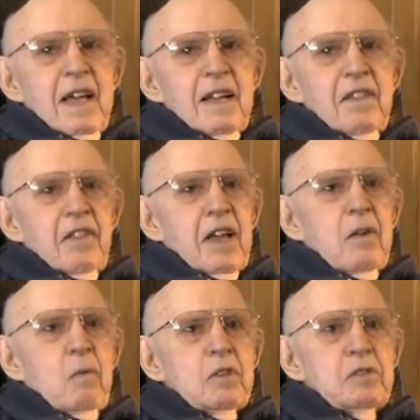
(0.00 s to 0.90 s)
that
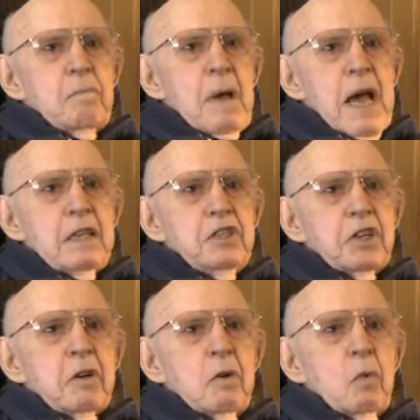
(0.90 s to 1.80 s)
thing was
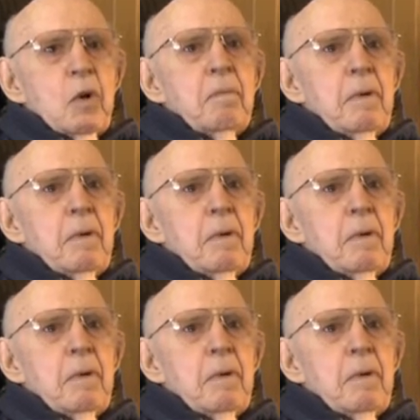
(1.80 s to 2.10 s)
magical,